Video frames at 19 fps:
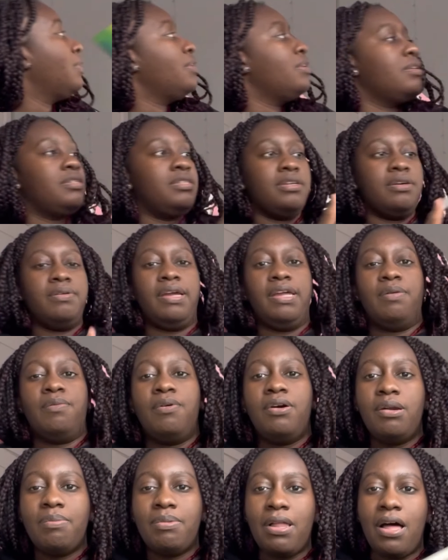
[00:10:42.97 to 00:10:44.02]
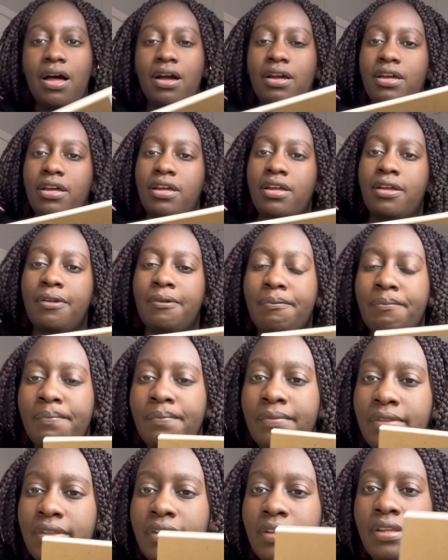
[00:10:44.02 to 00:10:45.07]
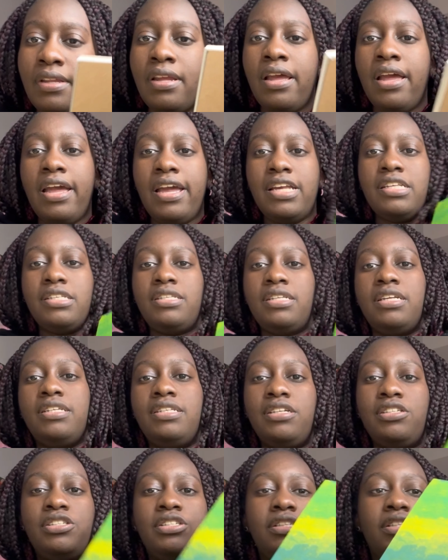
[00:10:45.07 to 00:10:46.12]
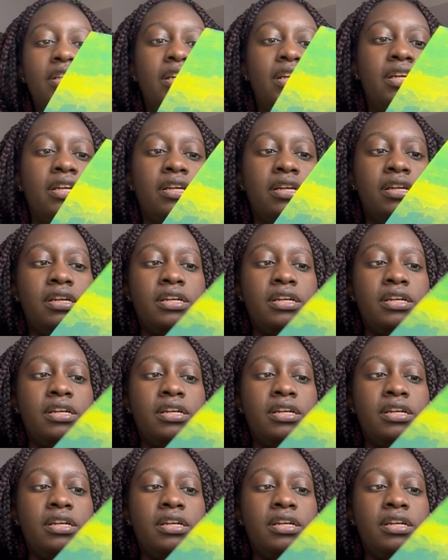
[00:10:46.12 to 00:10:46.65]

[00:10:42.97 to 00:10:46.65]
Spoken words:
So a water block is essentially